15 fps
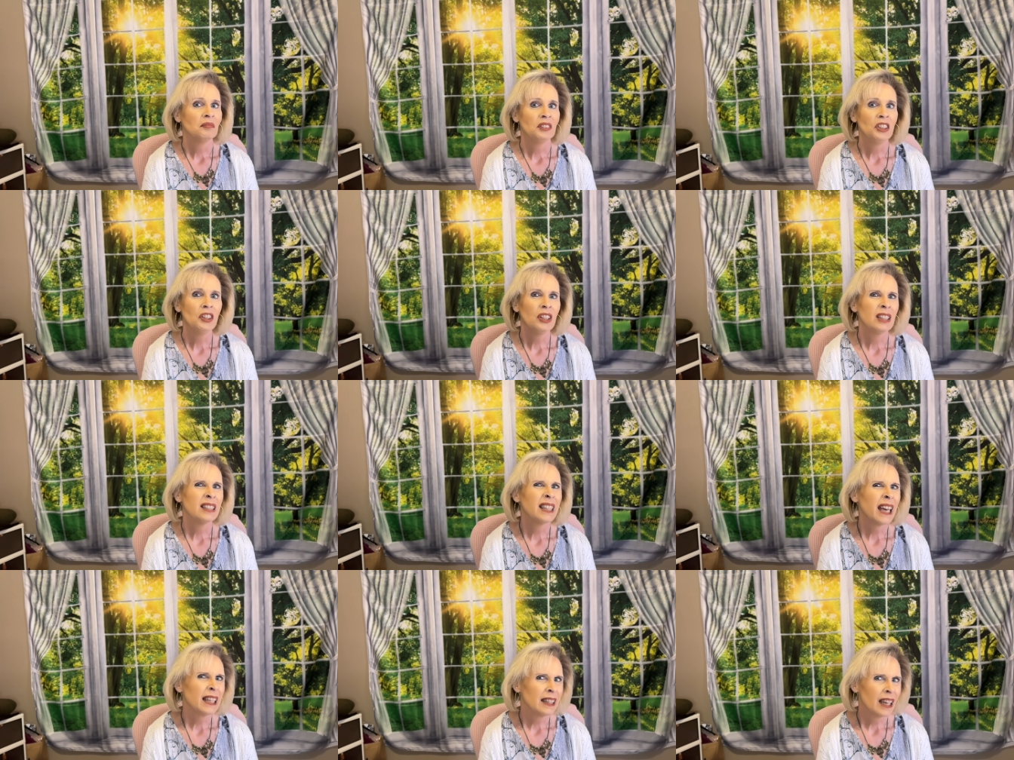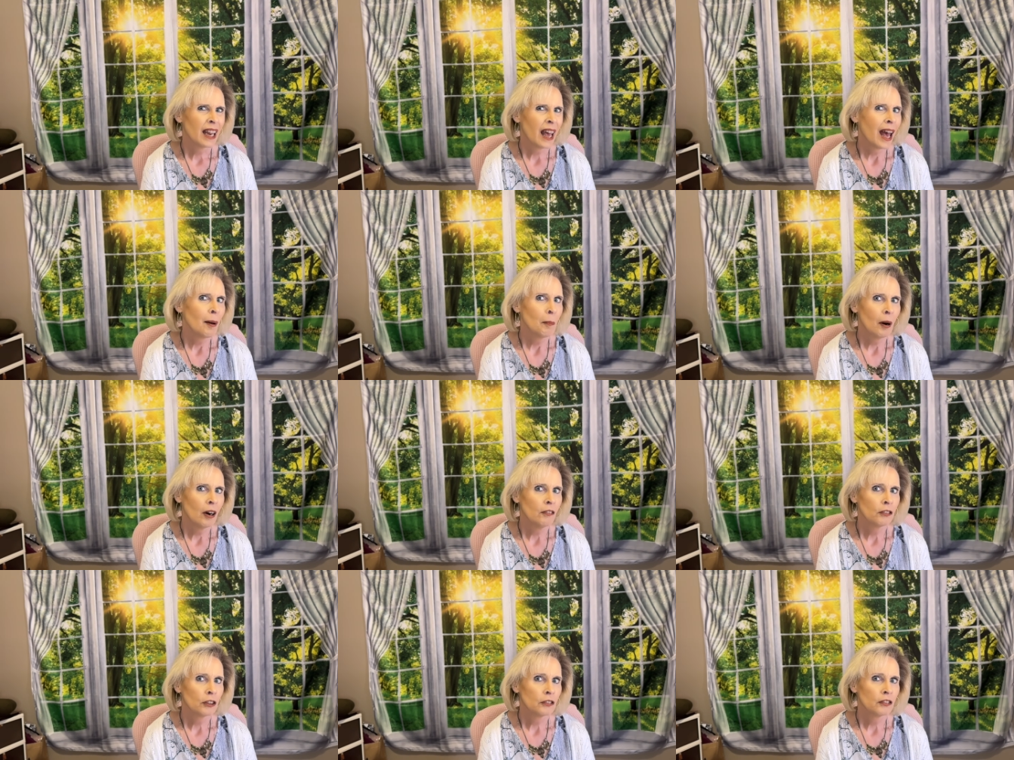you can take that app
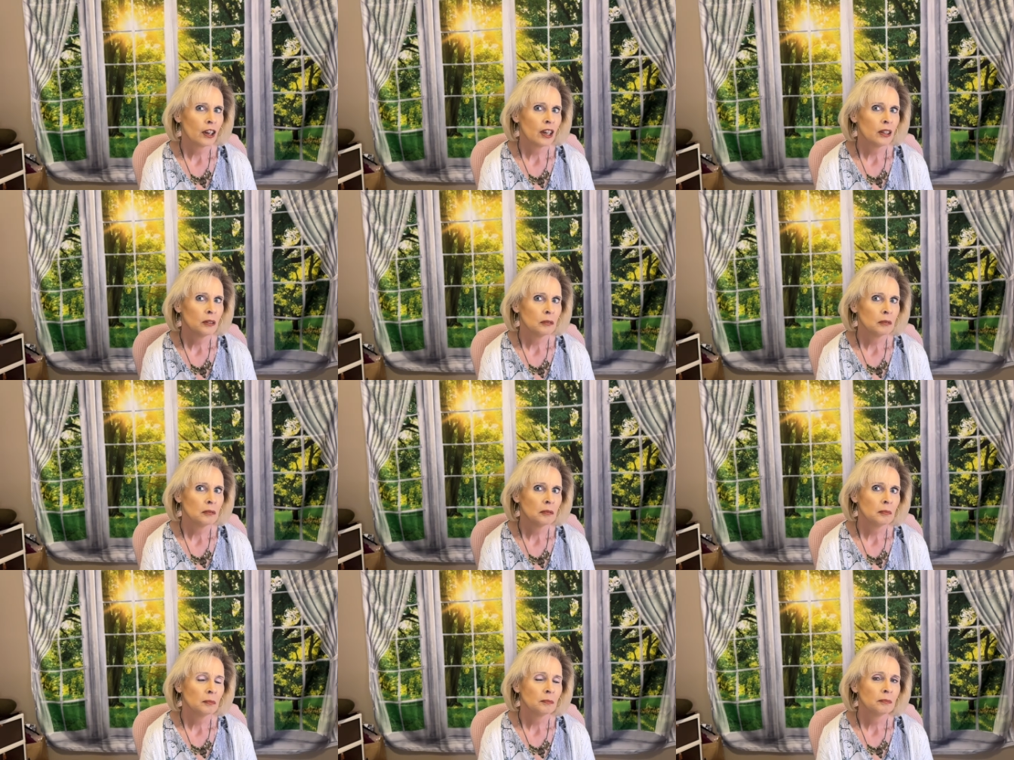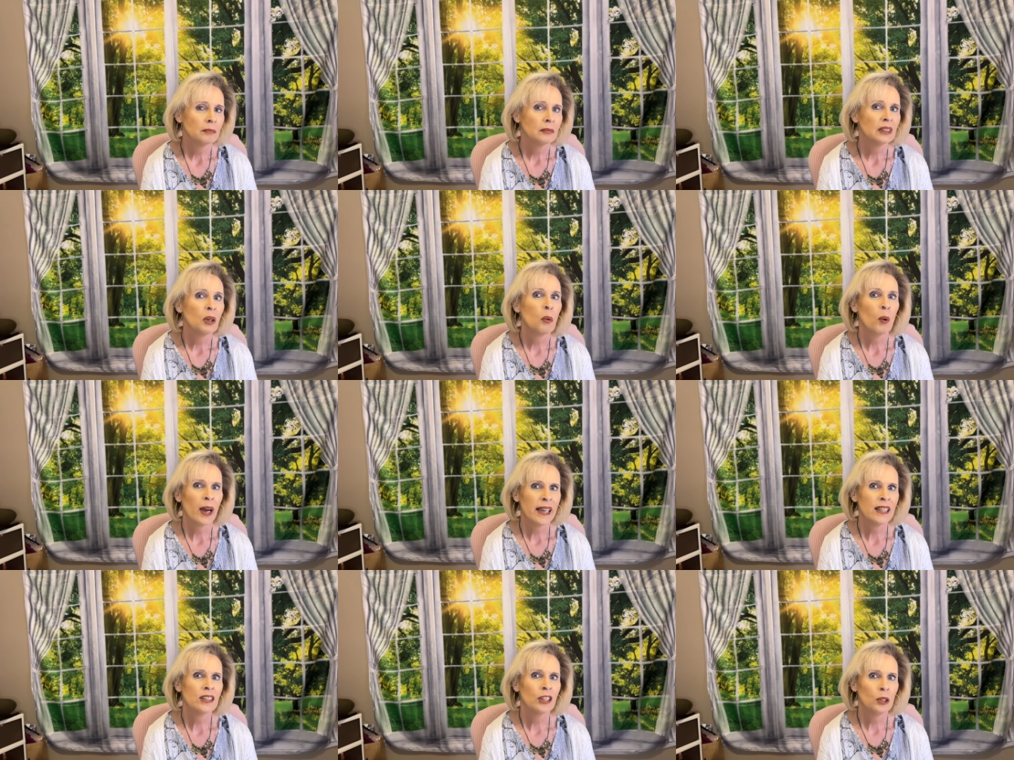off your phone,
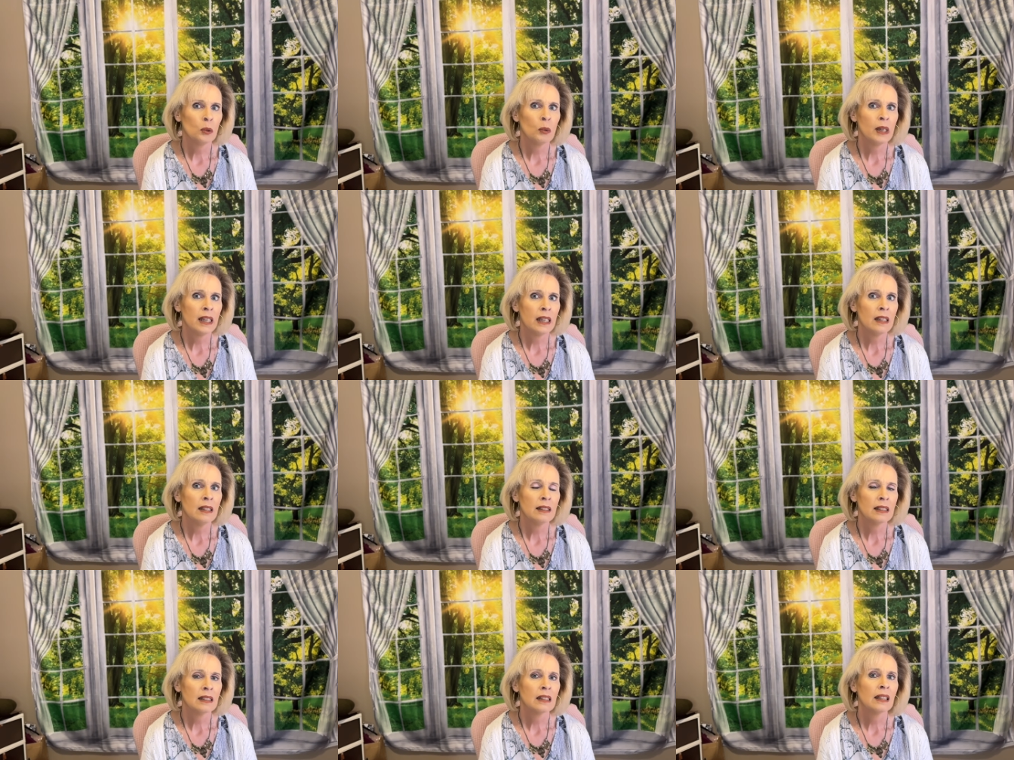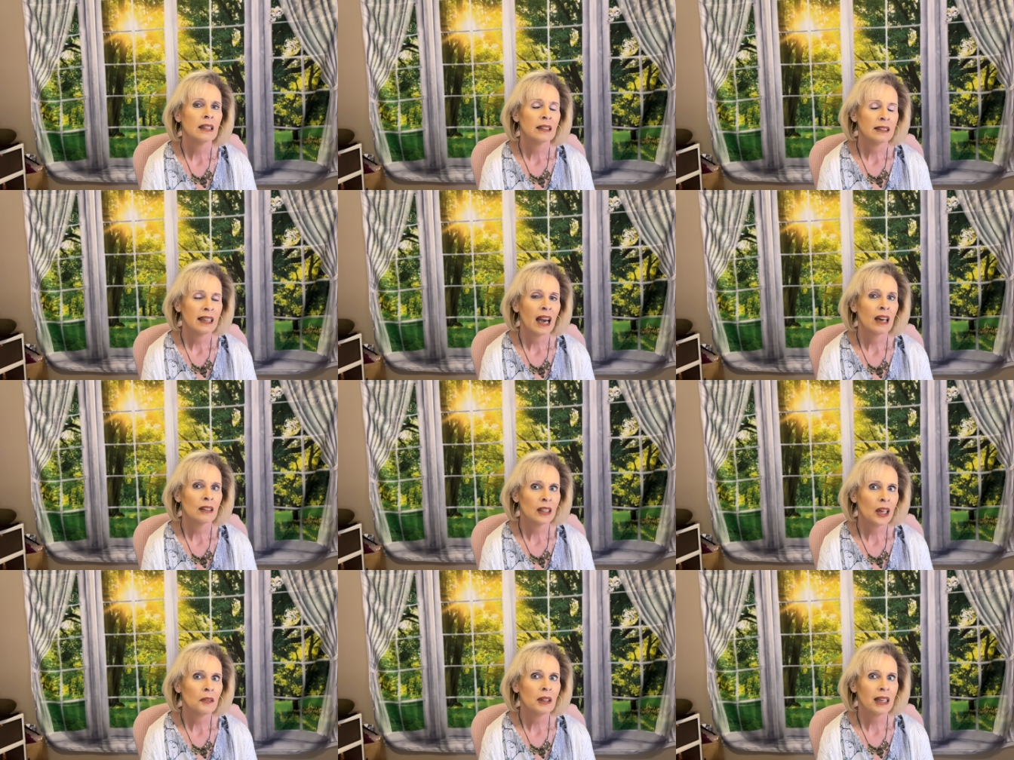wait two weeks,
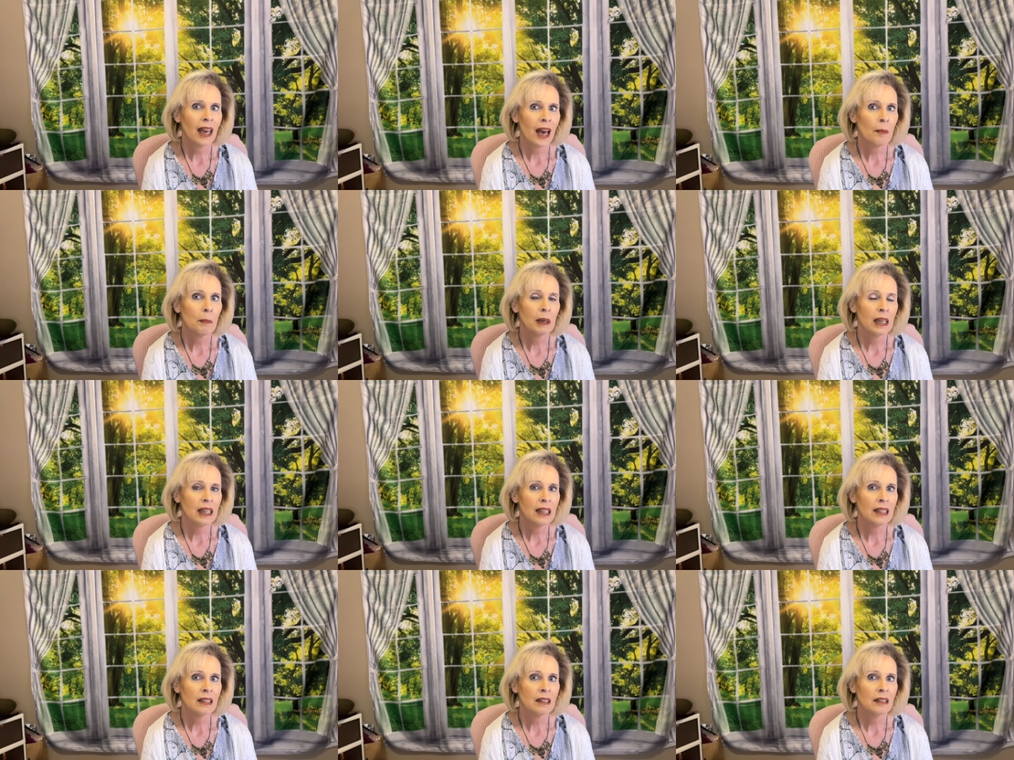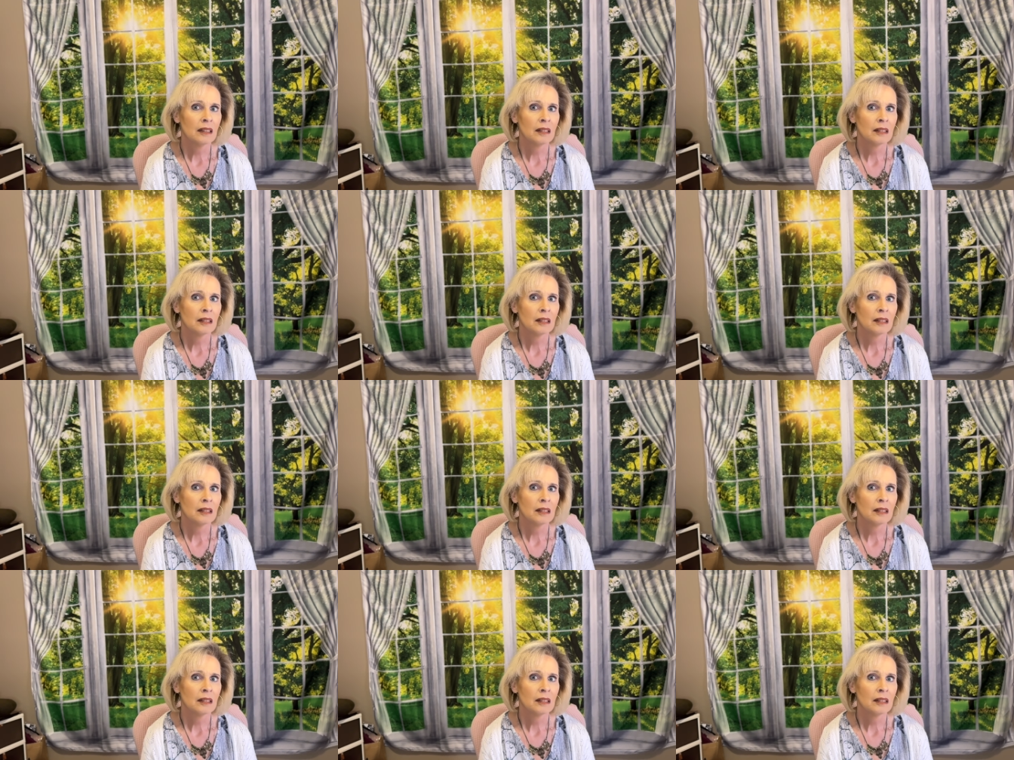download the app again,